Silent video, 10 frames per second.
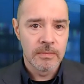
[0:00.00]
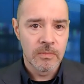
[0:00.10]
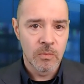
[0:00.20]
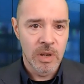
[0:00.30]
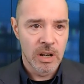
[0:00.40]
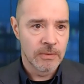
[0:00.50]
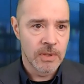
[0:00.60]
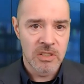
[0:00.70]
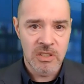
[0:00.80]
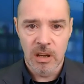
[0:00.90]
When I
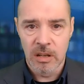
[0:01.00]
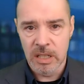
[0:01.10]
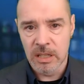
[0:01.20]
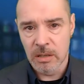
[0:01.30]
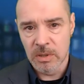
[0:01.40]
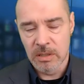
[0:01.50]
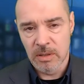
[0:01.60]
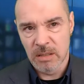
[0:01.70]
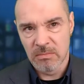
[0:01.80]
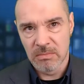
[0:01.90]
first started, they were
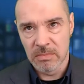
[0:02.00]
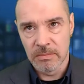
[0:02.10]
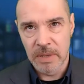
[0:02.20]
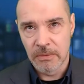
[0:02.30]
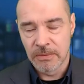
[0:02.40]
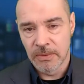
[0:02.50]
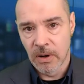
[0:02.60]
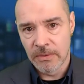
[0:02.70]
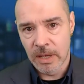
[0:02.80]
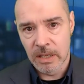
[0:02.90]
doing about
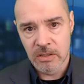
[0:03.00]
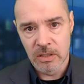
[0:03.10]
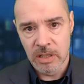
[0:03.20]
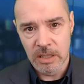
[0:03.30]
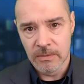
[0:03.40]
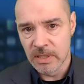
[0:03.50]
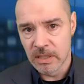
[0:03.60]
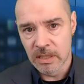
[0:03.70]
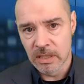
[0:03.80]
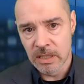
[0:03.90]
5,000 unique
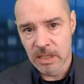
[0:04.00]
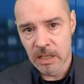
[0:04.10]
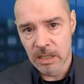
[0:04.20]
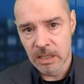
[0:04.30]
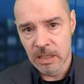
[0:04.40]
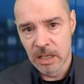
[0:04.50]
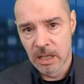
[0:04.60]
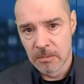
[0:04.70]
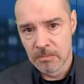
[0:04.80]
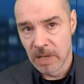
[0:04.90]
visitors a day,
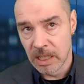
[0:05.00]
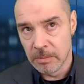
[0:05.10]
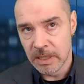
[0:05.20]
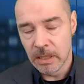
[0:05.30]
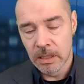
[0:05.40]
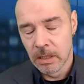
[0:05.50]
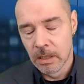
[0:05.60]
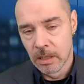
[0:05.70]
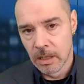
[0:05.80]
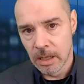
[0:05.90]
maybe.
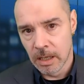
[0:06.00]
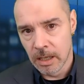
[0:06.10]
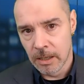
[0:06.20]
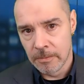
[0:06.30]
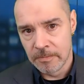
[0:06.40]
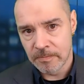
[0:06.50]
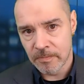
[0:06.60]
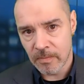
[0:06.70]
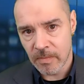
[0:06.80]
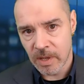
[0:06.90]

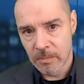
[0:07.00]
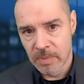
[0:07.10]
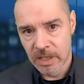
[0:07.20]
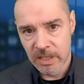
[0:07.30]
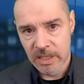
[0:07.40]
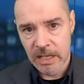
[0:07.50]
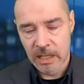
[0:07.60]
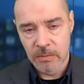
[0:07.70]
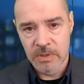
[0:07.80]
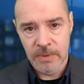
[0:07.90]
But at the end,
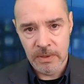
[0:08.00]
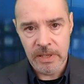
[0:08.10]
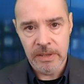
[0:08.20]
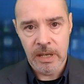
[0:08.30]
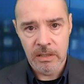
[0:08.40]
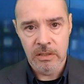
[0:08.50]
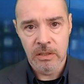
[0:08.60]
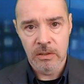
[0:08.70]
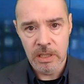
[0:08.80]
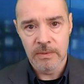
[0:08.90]
it was 50,000
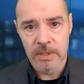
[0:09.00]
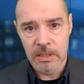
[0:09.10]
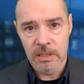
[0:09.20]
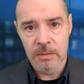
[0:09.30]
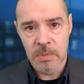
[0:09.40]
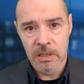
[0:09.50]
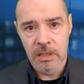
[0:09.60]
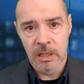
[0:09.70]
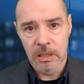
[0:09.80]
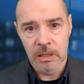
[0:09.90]
unique visitors per
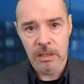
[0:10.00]
day.